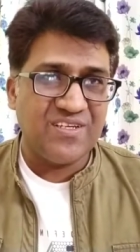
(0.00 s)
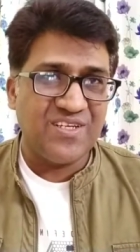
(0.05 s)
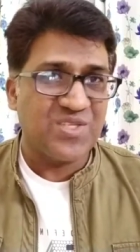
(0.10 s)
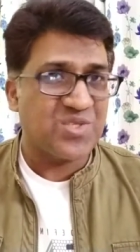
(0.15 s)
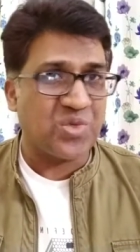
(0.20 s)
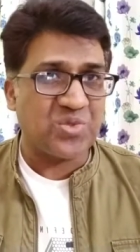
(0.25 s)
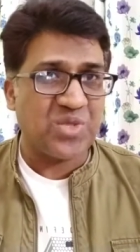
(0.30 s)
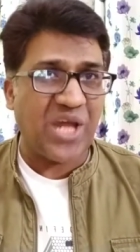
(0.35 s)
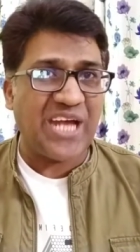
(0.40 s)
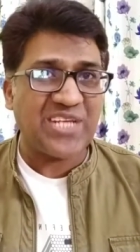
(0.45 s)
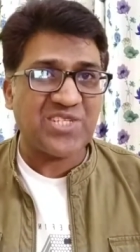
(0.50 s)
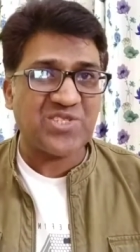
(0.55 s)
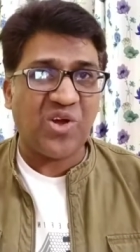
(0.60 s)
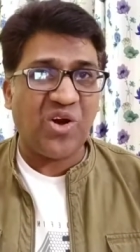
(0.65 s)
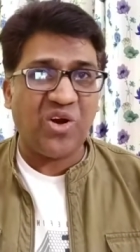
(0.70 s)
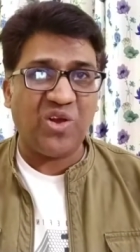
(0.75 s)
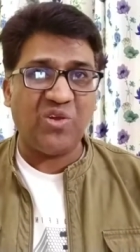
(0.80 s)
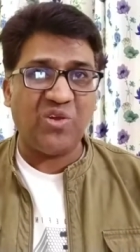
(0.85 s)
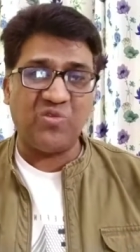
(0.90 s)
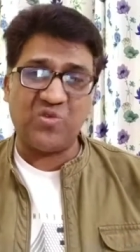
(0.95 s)
So that's
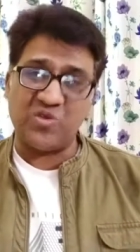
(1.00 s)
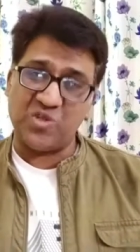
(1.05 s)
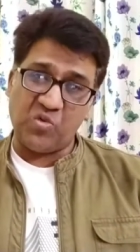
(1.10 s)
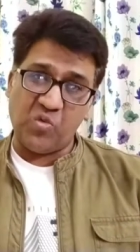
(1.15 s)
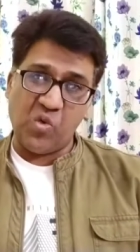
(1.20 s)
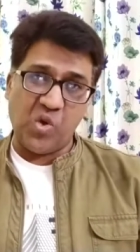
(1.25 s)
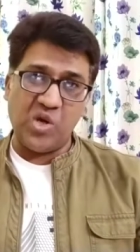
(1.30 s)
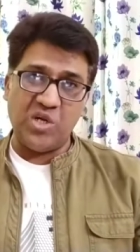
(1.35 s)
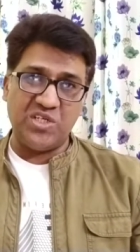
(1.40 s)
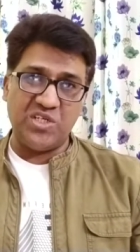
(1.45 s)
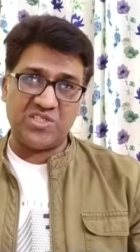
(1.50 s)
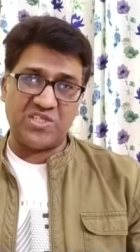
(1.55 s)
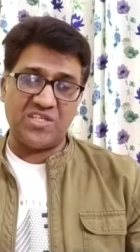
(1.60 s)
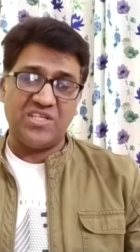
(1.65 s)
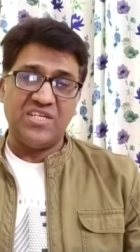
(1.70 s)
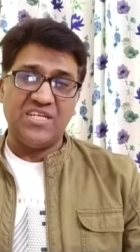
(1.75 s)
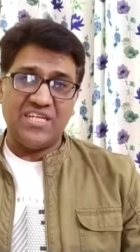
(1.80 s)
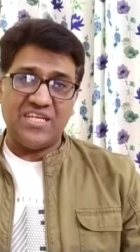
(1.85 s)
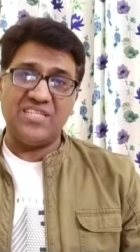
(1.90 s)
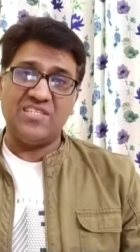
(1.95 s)
all for the words
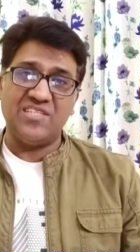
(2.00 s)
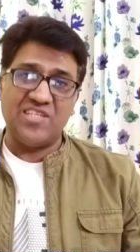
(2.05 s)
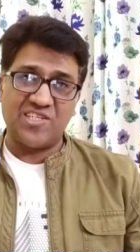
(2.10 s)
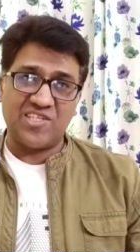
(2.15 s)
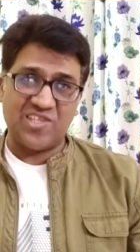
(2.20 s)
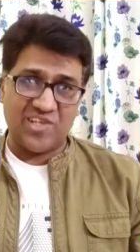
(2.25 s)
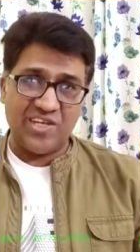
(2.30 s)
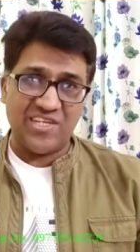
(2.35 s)
in this